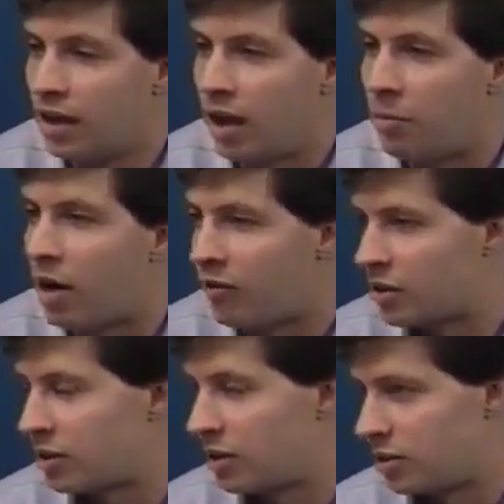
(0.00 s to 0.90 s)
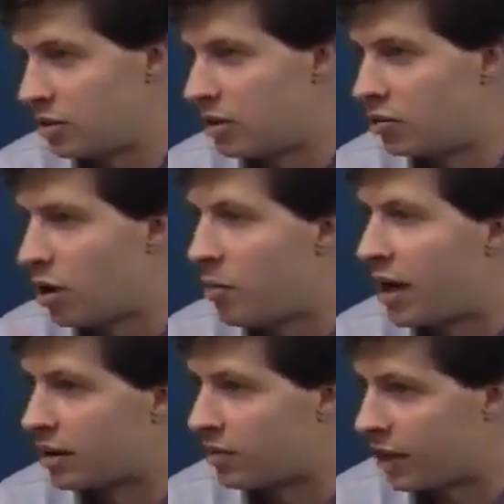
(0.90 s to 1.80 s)
Obviously, there's the
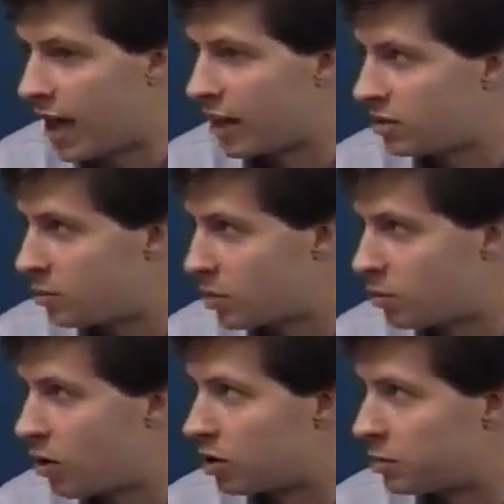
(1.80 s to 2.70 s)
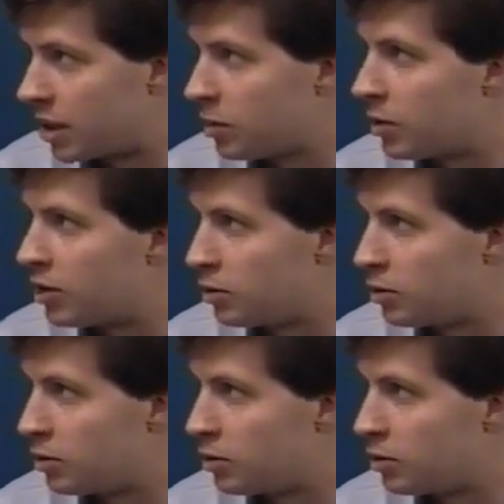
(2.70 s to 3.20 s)
drawback that if the axioms are wrong to begin with,